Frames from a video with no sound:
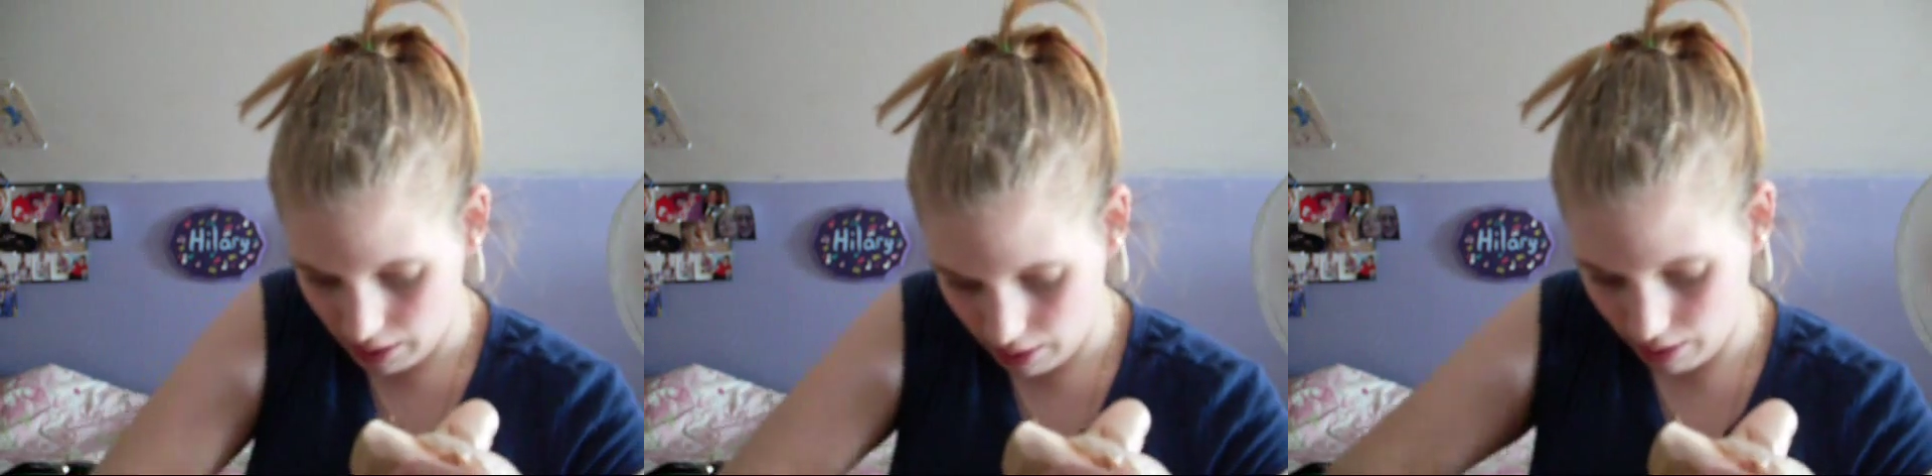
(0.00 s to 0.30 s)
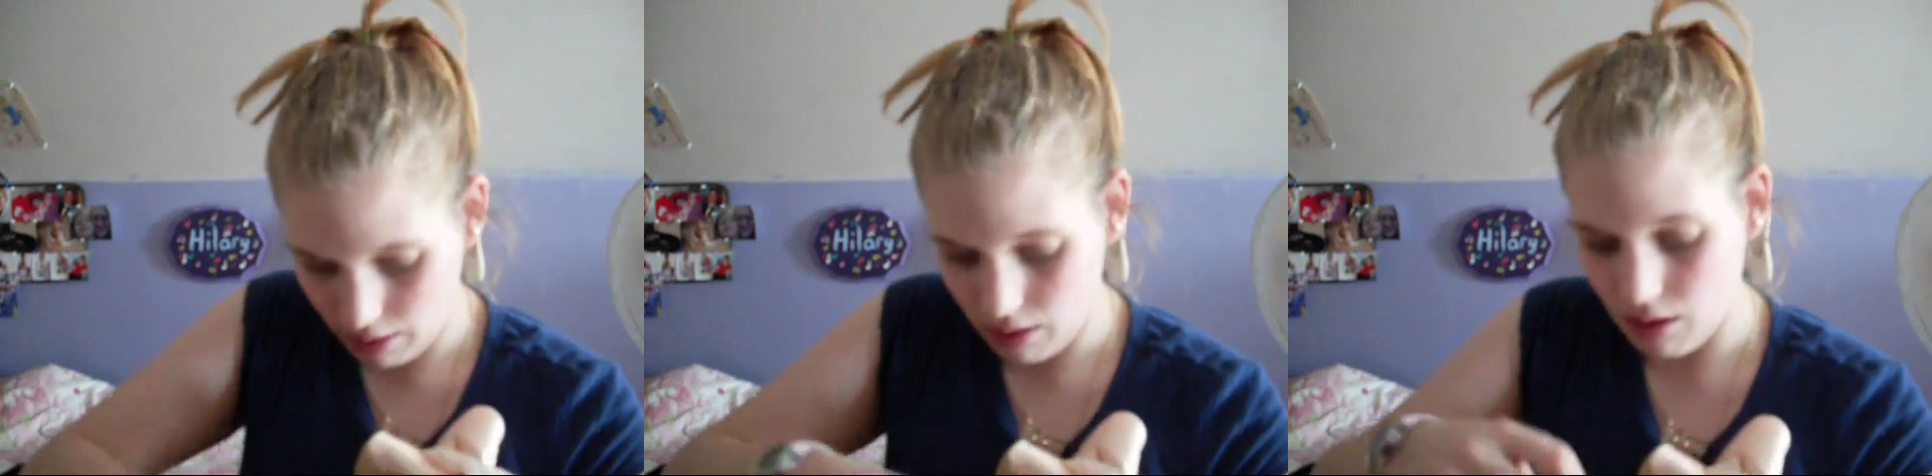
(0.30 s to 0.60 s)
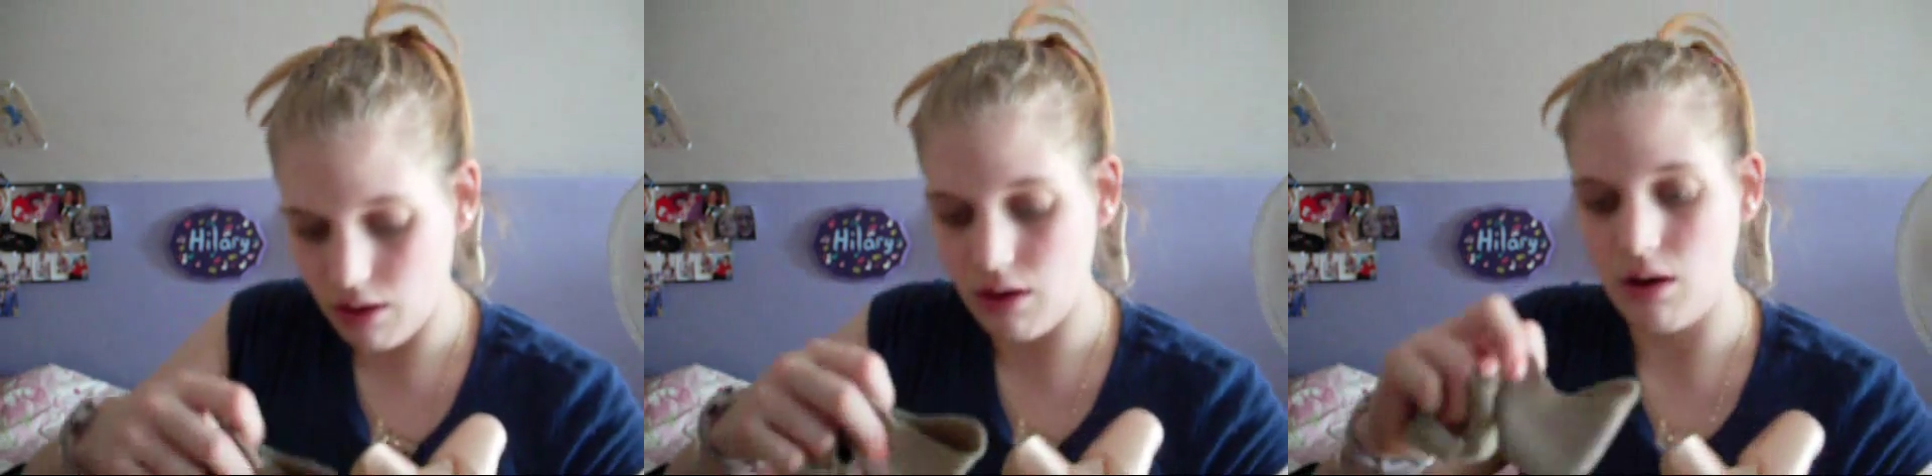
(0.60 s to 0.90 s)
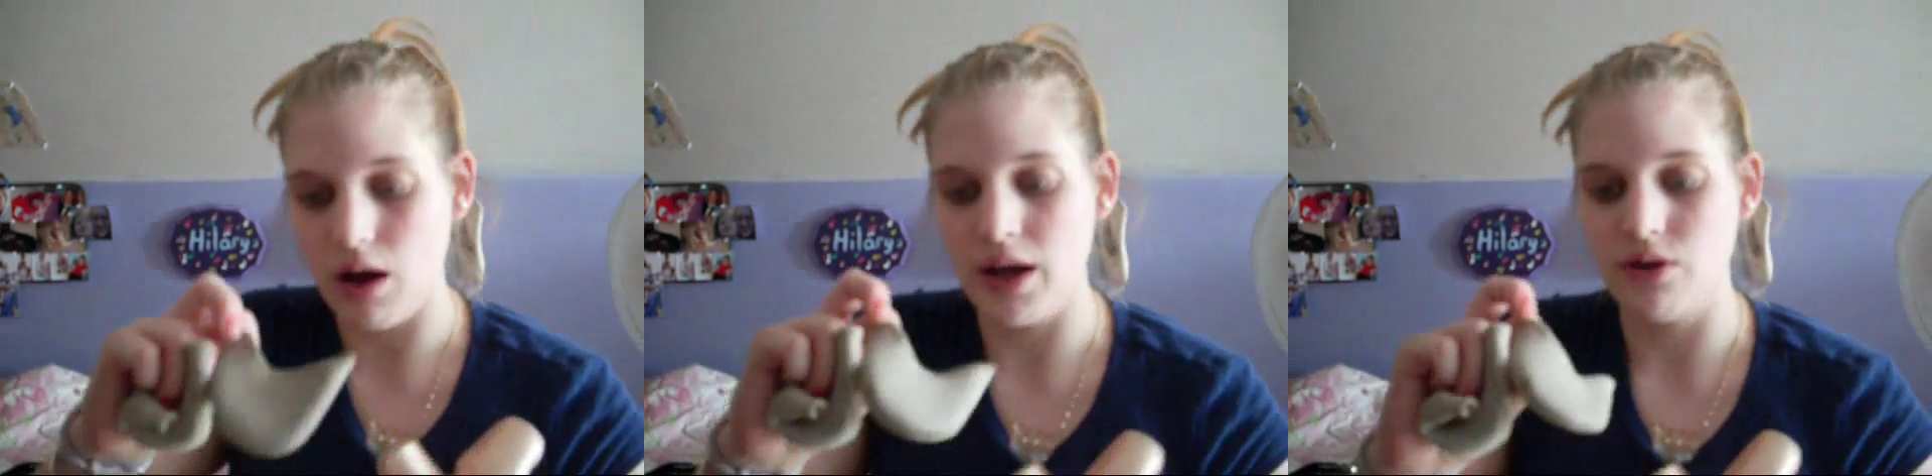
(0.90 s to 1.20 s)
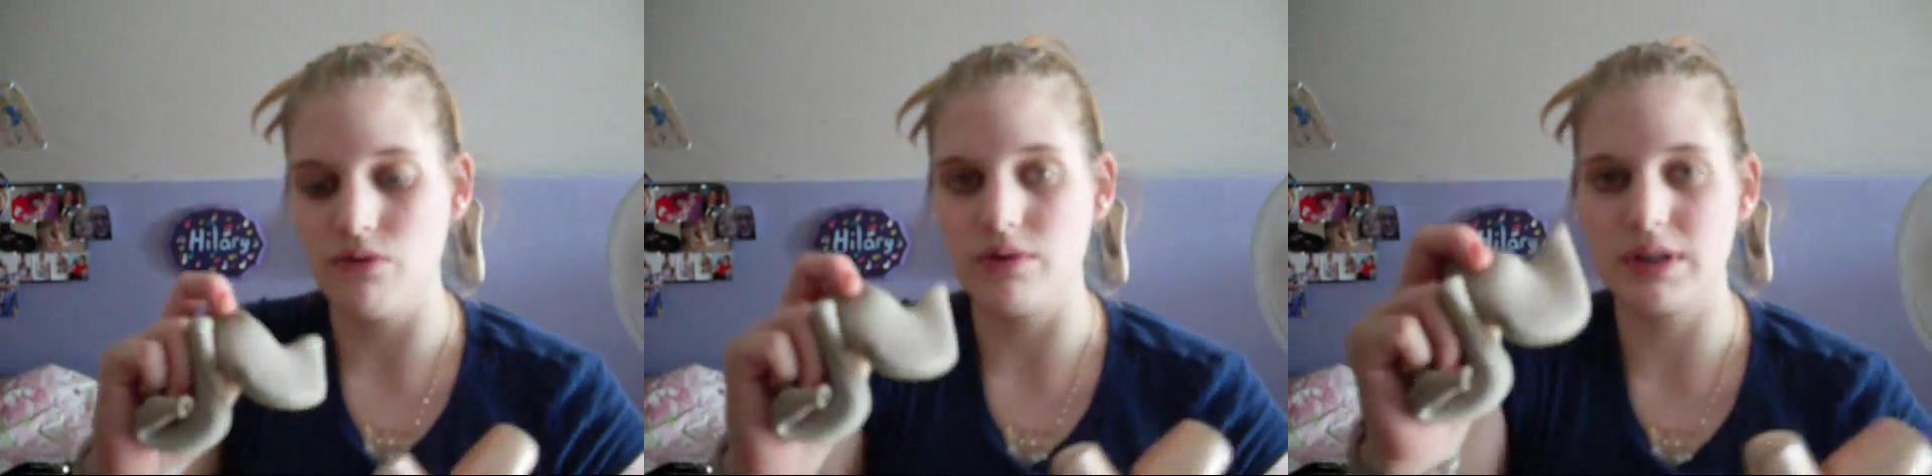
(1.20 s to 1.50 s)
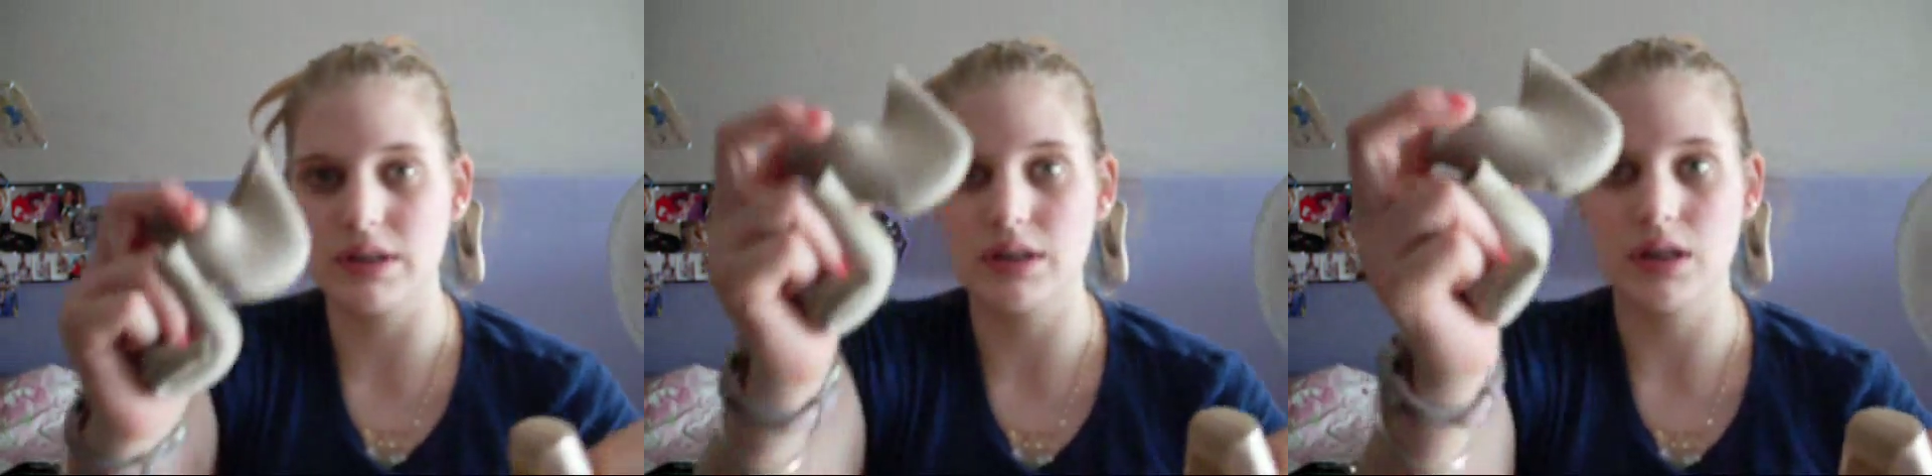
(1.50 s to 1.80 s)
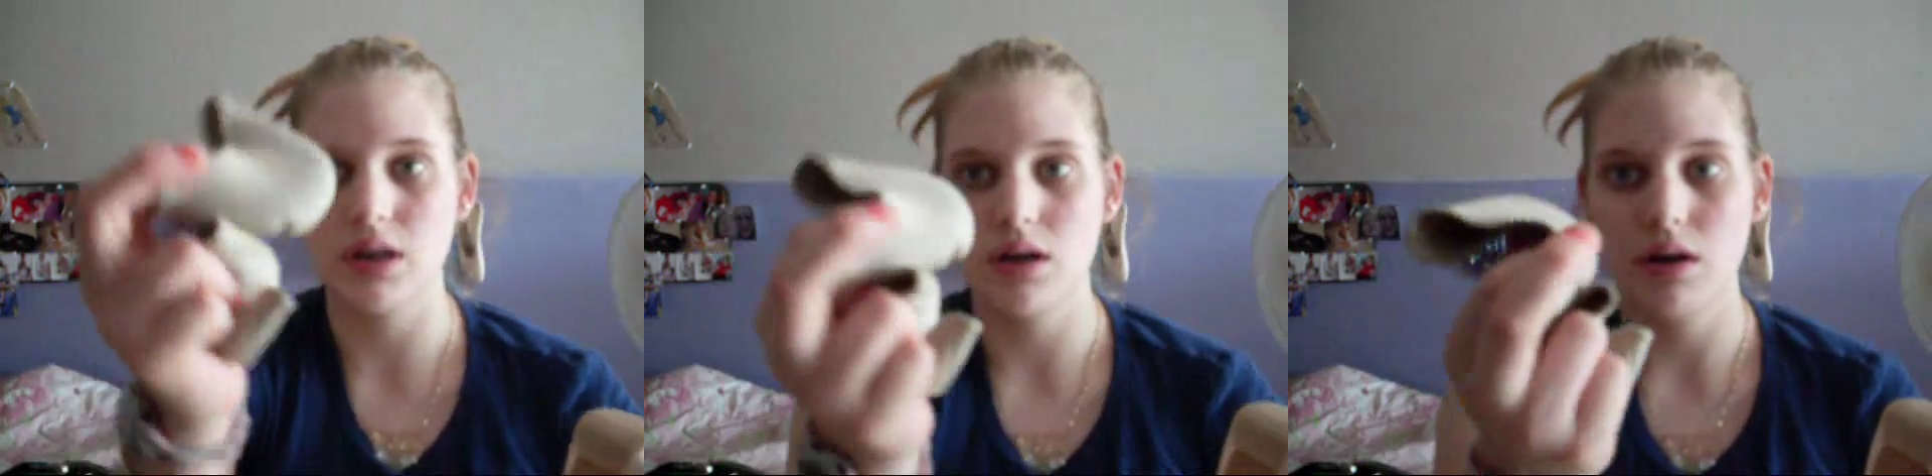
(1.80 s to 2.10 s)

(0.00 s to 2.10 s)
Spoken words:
And I use